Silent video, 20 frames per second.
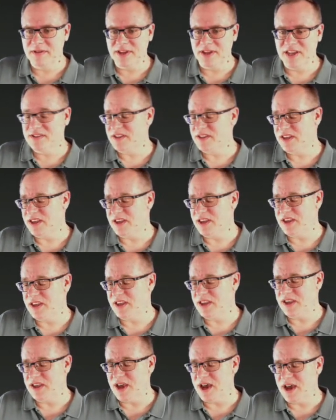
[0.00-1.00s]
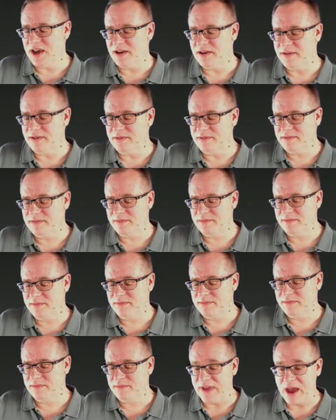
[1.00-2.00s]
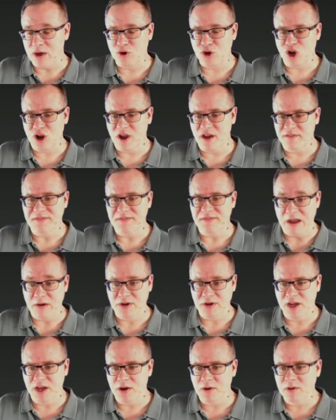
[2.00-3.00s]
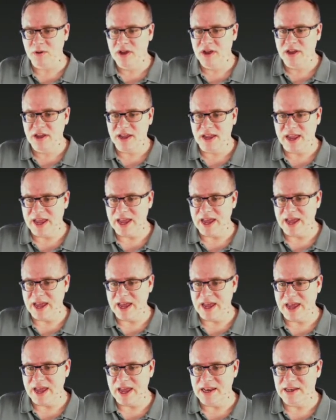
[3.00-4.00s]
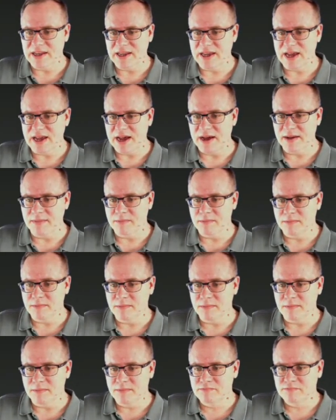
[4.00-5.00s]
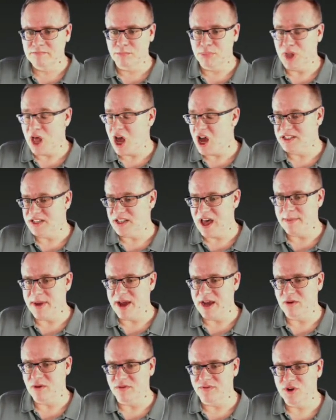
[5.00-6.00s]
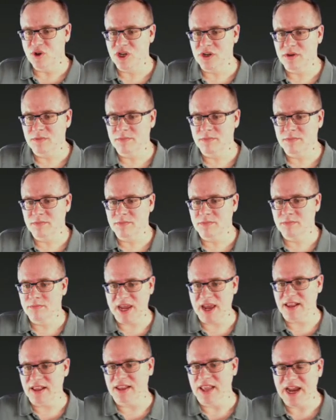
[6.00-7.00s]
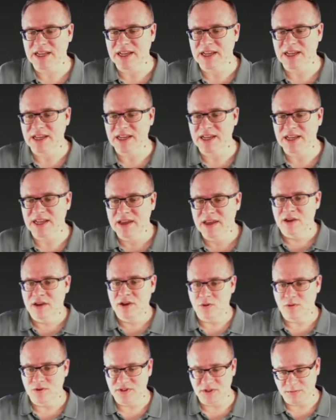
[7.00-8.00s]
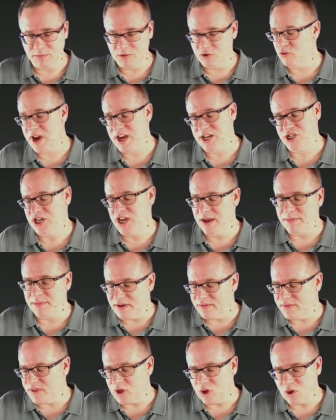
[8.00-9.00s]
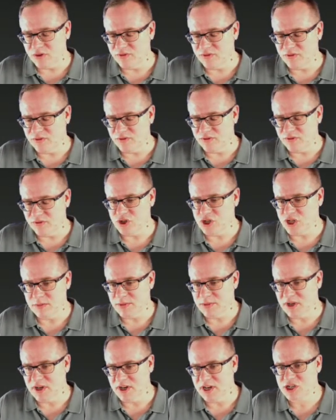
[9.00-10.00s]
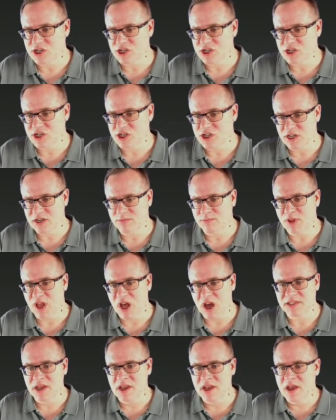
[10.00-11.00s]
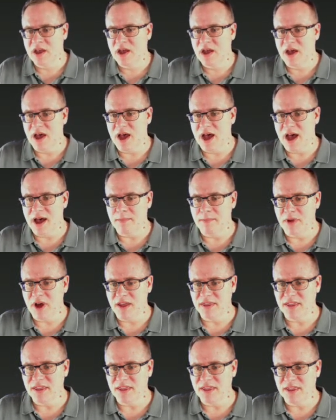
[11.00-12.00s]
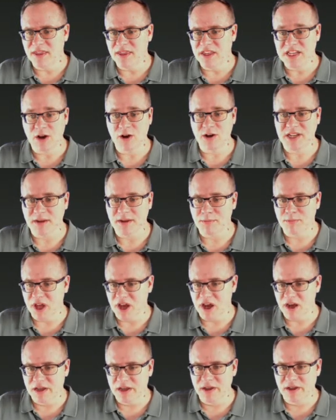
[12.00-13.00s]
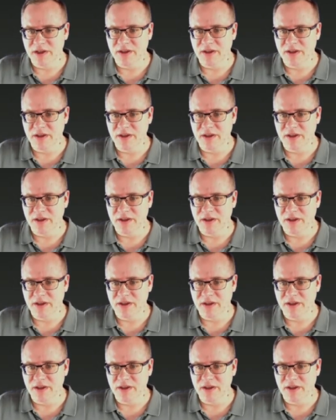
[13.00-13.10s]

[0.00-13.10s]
He's the founder of Foundio and blogs a lot about ColdFusion. Michaela Light, who is a great champion of the ColdFusion community. She blogs on the TerraTech blog.